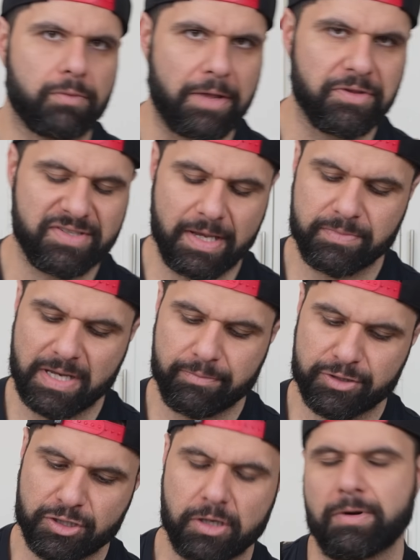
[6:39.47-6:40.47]
around the same
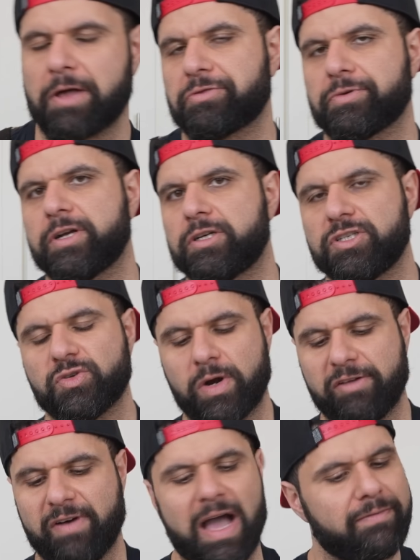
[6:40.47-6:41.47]
temperature, around
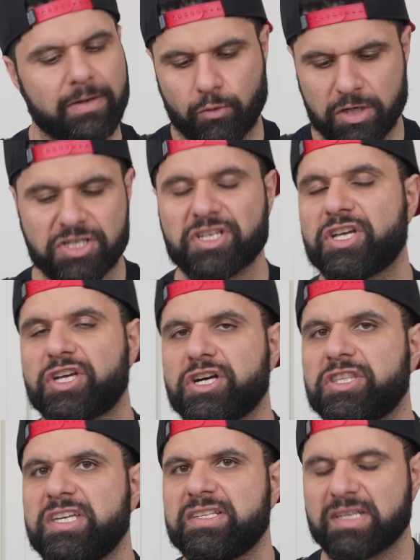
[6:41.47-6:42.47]
325, and we're just gonna
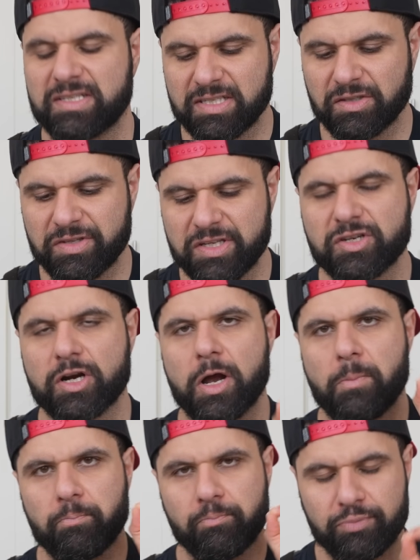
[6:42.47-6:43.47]
cook these until these are
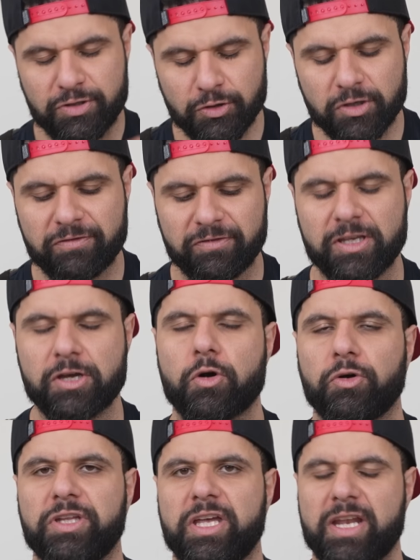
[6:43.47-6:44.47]
beautifully
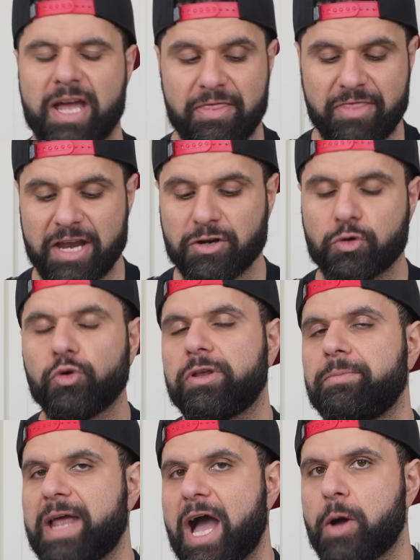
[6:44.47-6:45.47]
golden and then cool
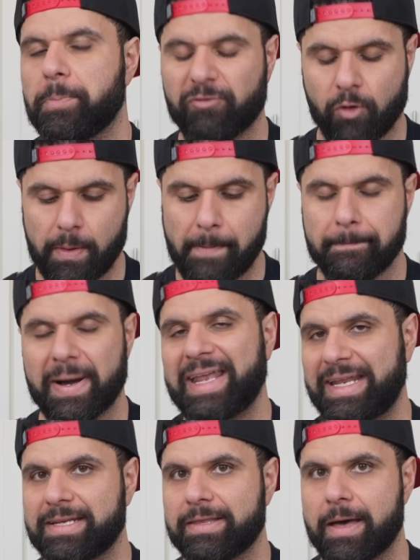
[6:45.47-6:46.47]
them down before we
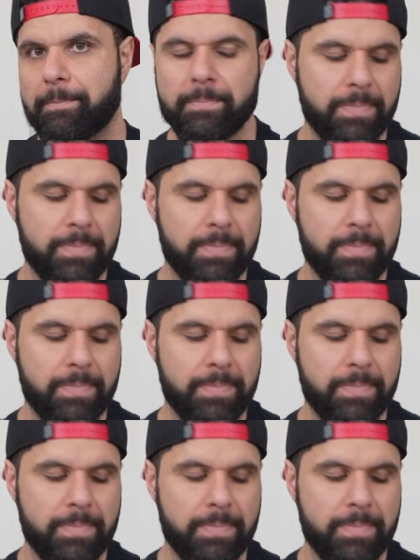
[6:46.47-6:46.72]
bite into them.